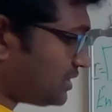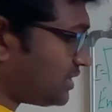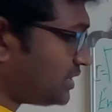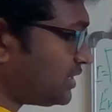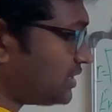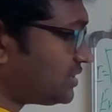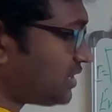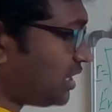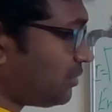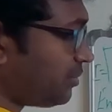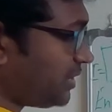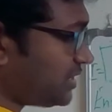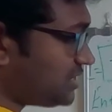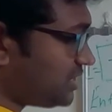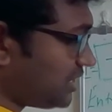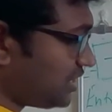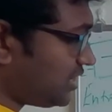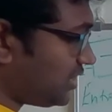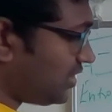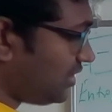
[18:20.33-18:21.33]
nothing
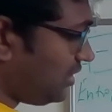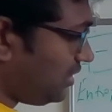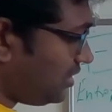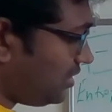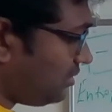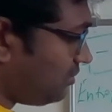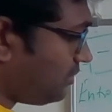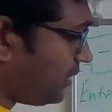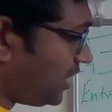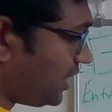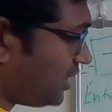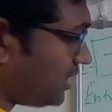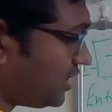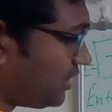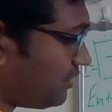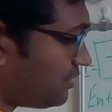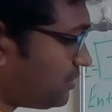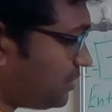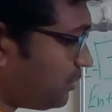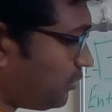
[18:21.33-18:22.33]
surprising here, but it
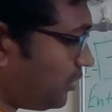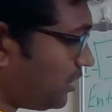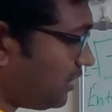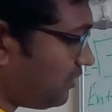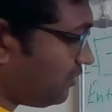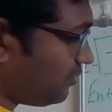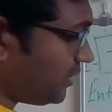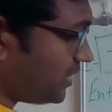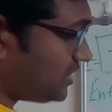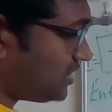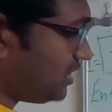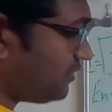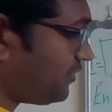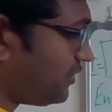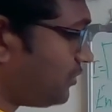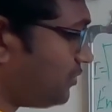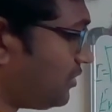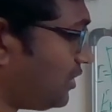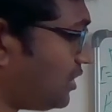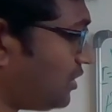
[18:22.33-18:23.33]
gives me more information. If you
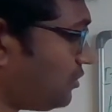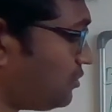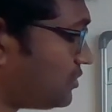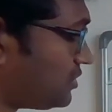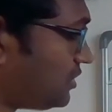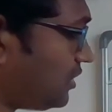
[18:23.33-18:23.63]
do not use